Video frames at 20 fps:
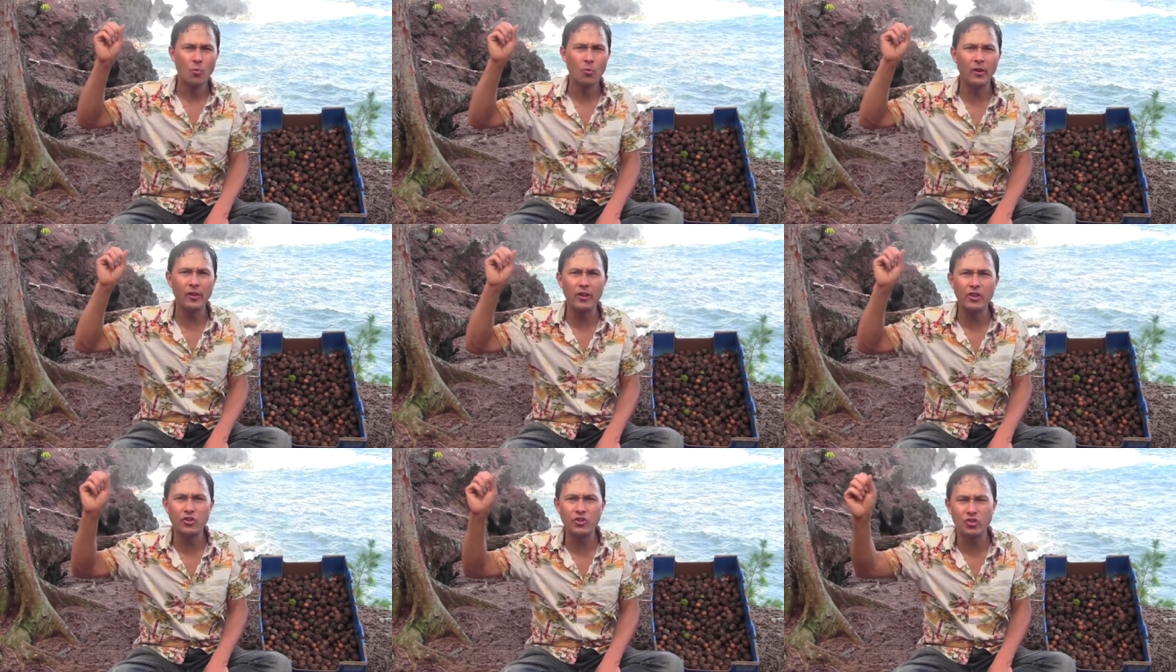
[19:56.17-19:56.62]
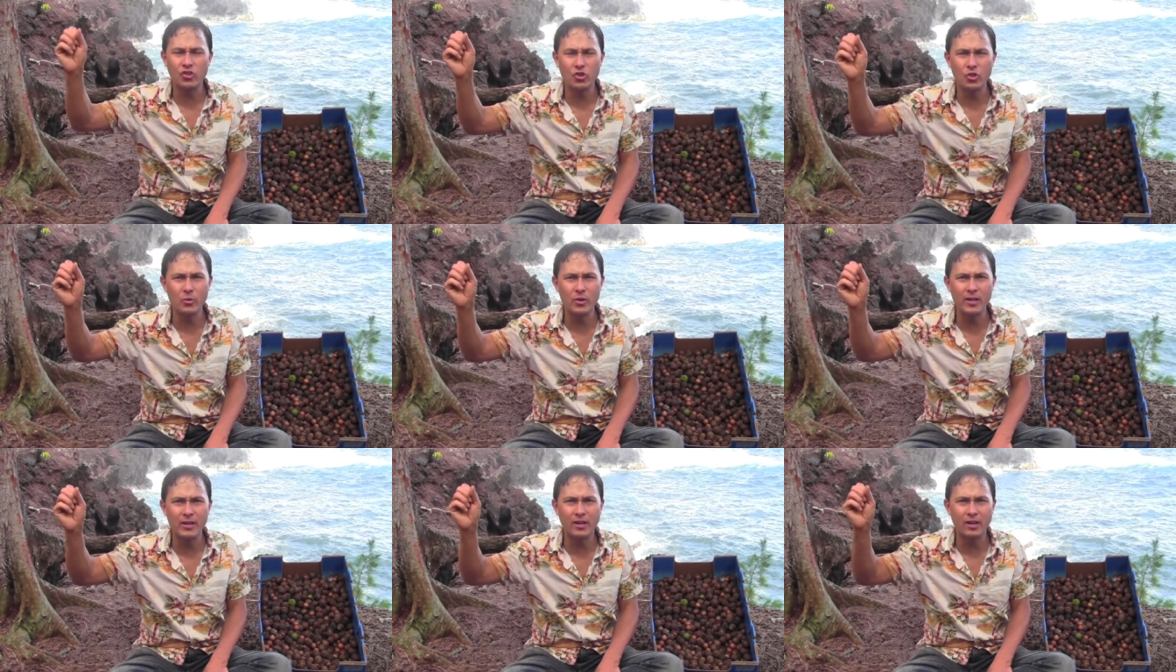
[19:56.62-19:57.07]
really
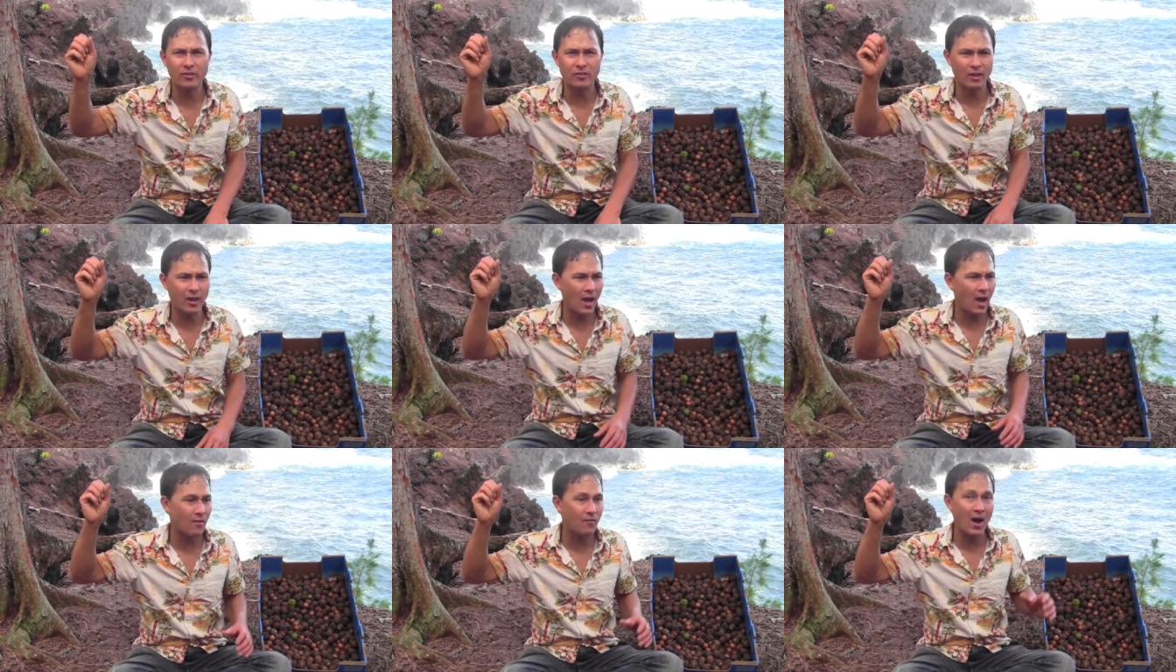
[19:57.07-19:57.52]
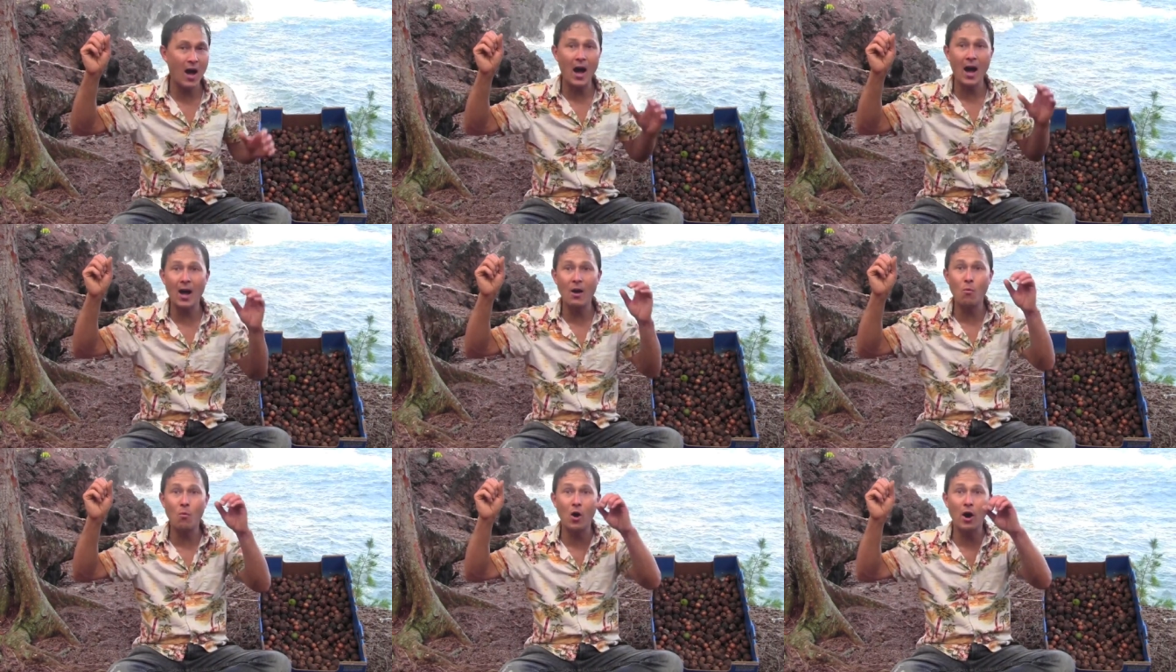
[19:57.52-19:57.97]
chewy because they have
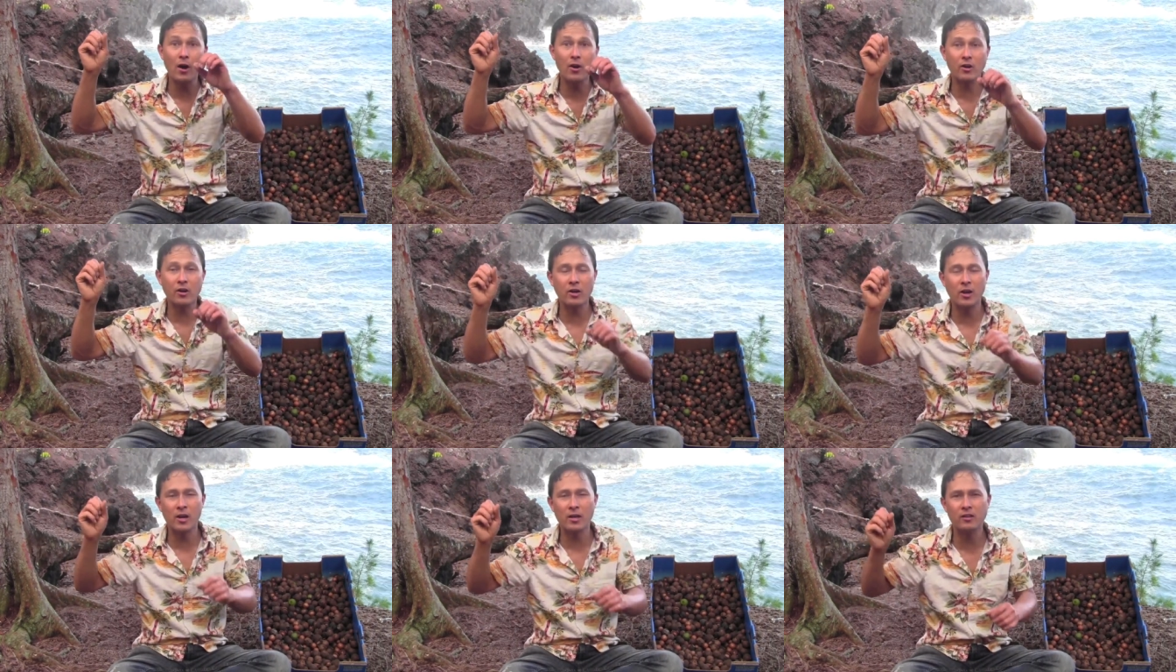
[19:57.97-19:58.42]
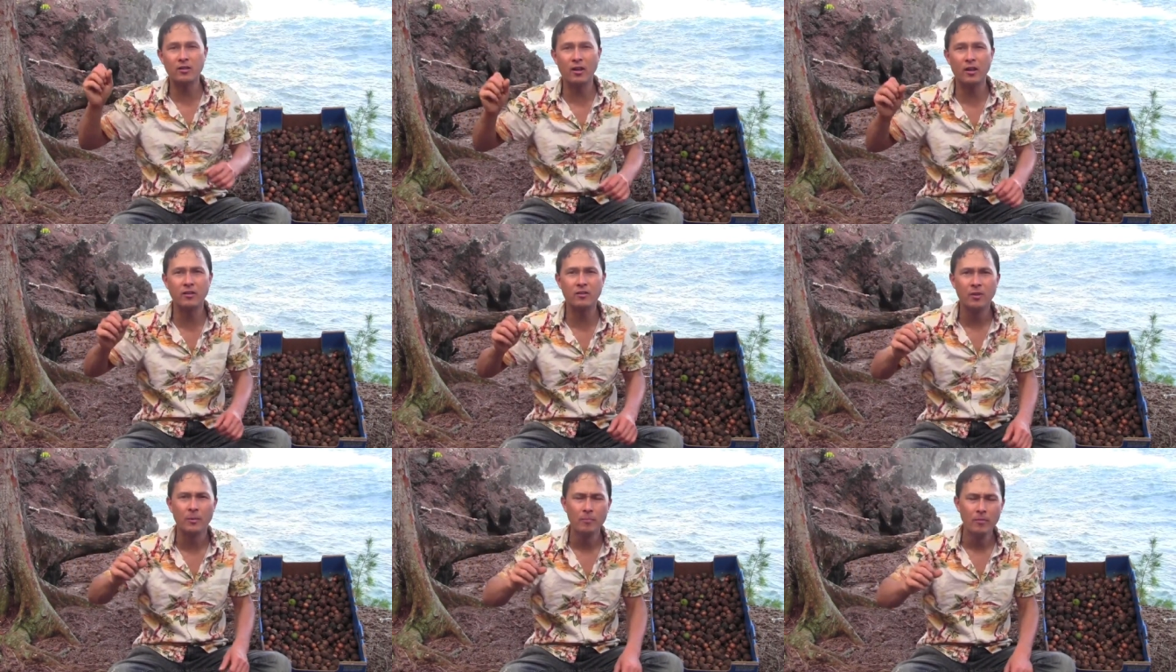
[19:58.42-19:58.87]
high water
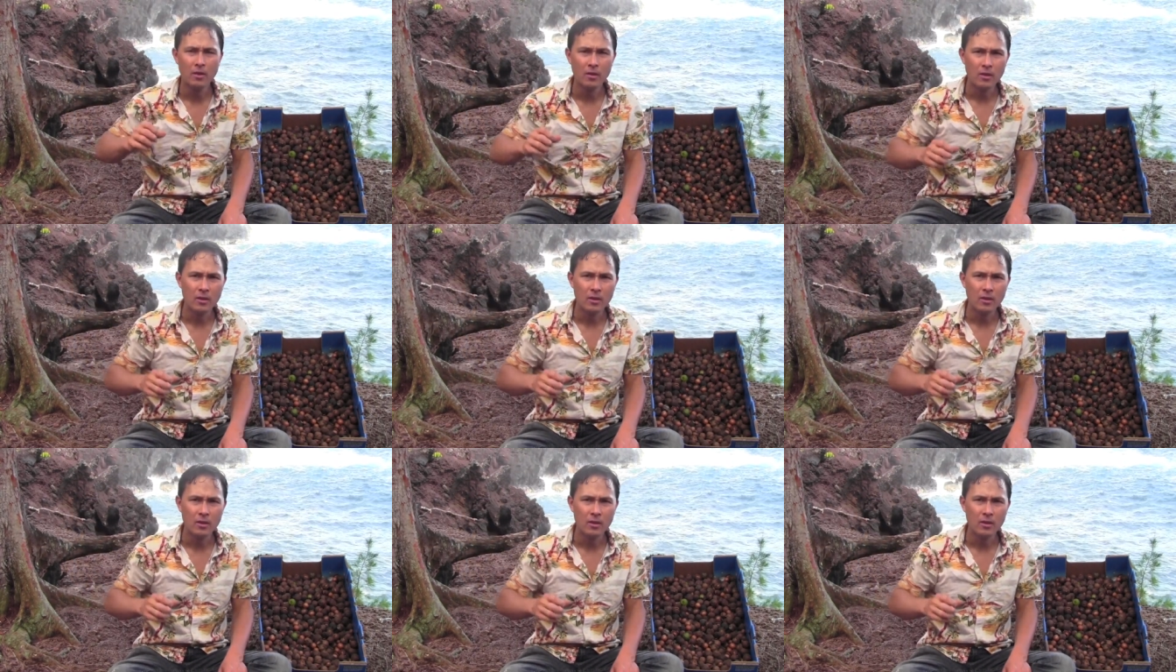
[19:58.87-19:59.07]
content.